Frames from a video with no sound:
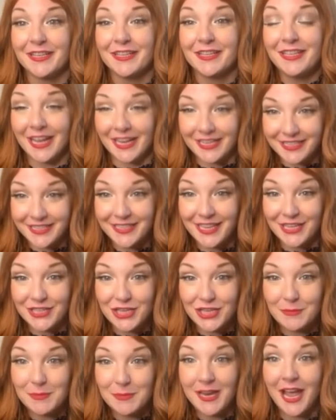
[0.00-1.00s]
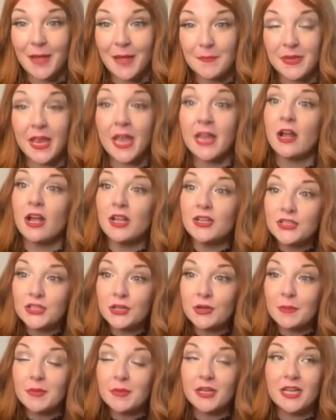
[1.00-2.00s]
Yes, that should be happy. And
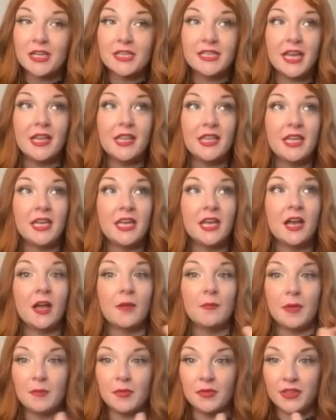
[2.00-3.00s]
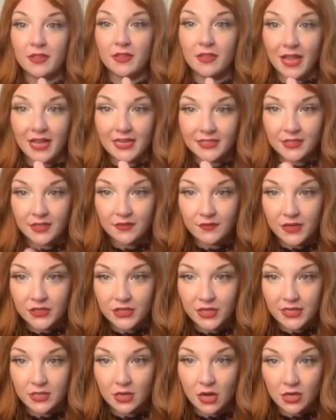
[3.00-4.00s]
also I'm going to attend remember the last
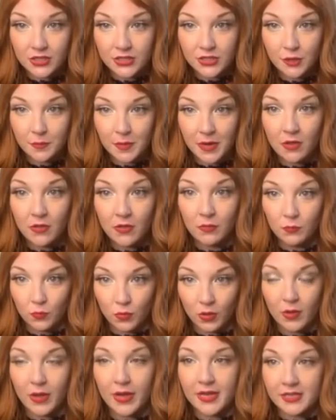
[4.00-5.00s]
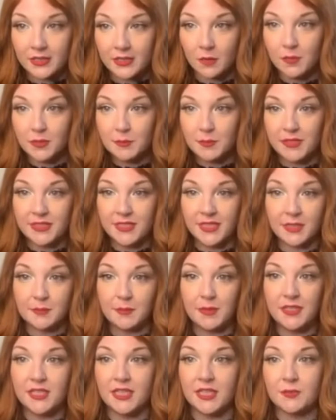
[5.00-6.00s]
convention I talked to you about? Like it's almost been 6
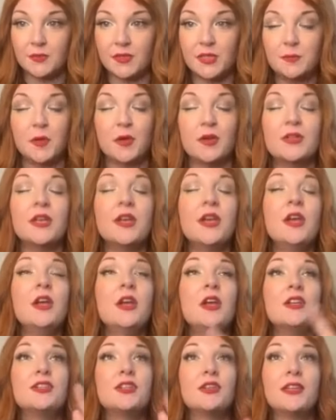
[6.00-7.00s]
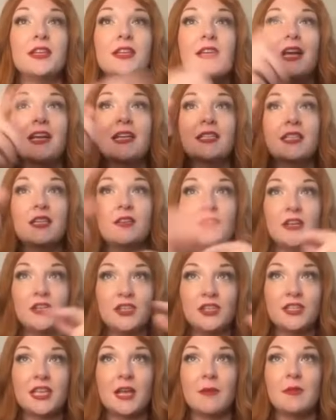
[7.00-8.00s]
months since we spoke. So the next
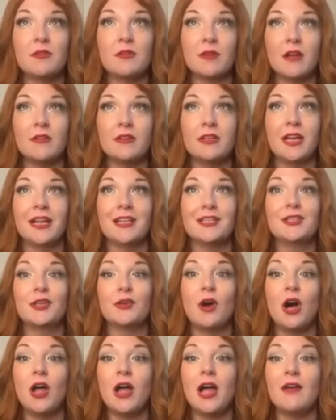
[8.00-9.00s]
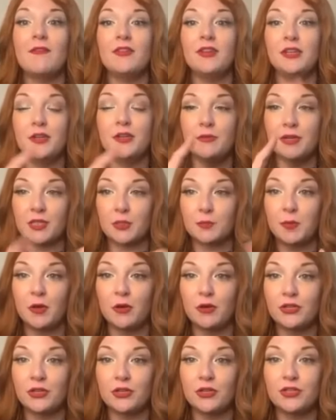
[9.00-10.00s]
convention's coming around again. So I'll have a new
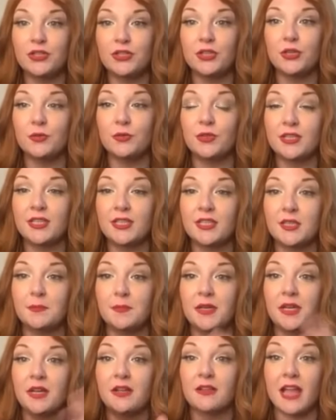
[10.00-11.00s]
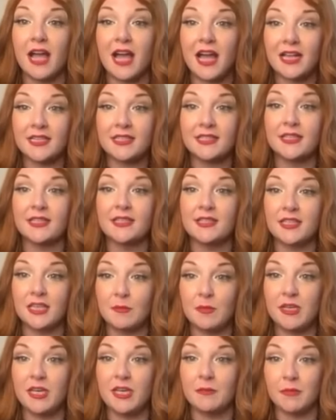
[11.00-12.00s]
exposure to, this is the big glass and
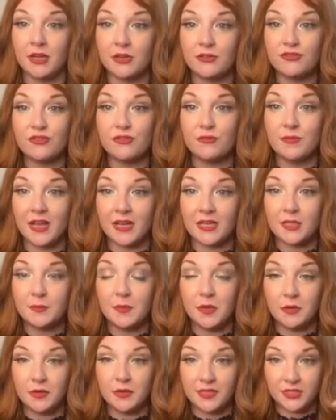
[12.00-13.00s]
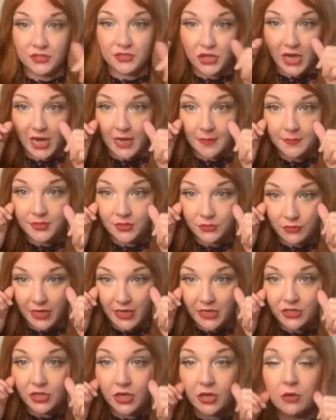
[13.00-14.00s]
CBD and mushroom expo. It's Champs
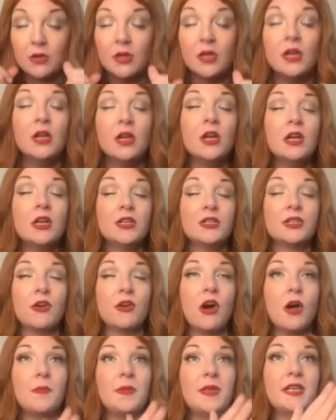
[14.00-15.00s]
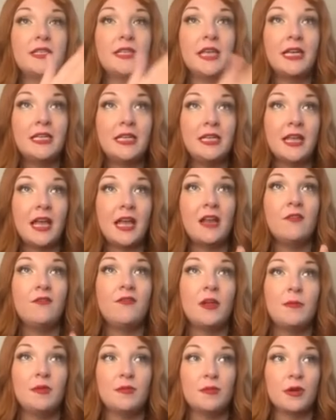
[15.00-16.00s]
trade show. Mm-hmm. So I'll be attending that in
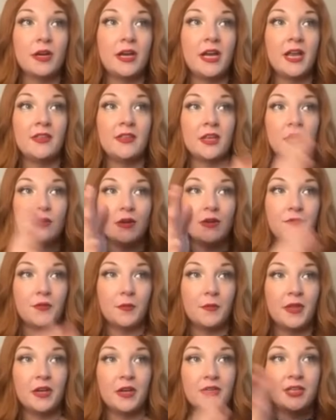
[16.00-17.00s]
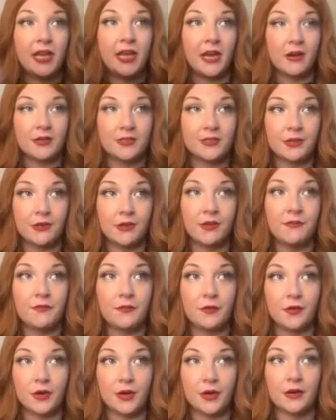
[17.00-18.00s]
February and then going from there to Arizona
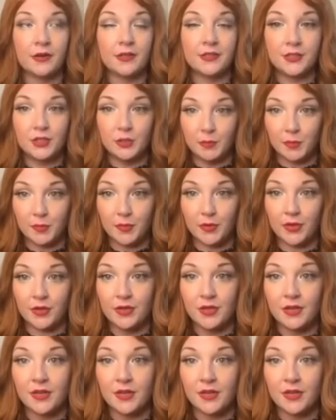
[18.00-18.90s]
for Super Bowl.